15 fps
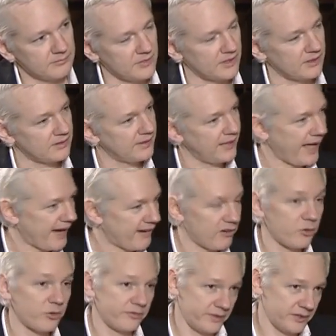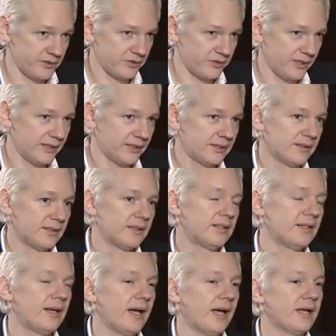the arrow of history,
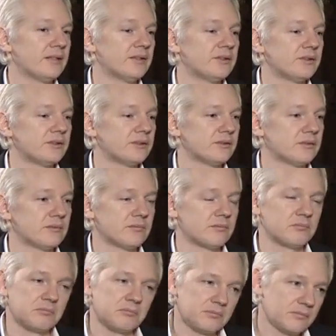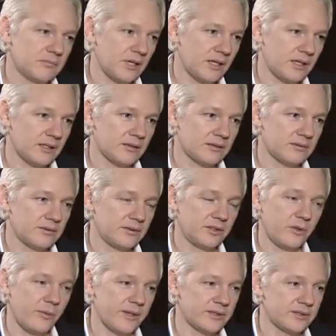and the
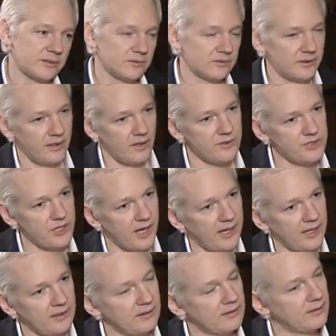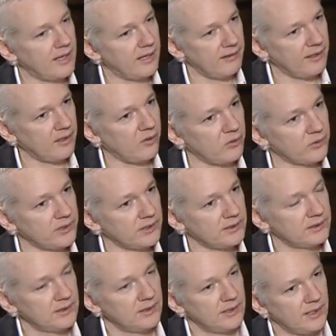US DOJ and Eric Holder
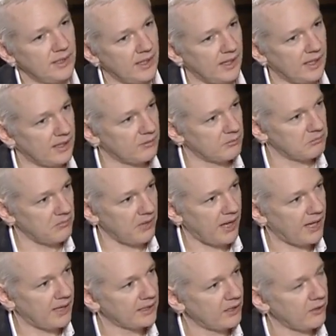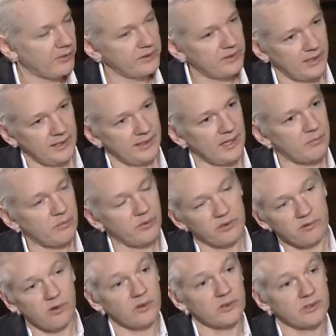are going to end up on
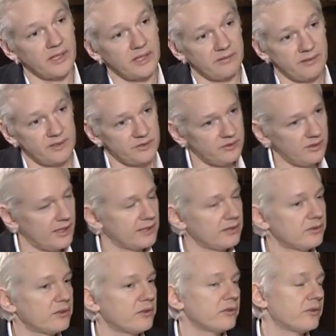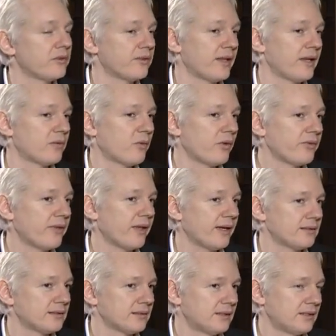the wrong side of history. I don't know that they want
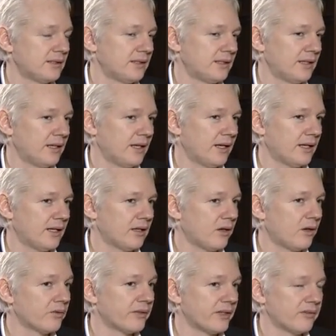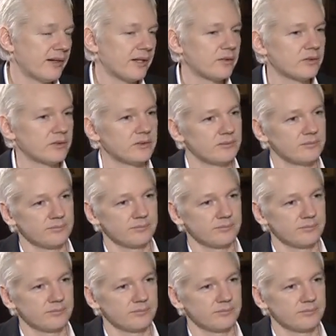that on their record.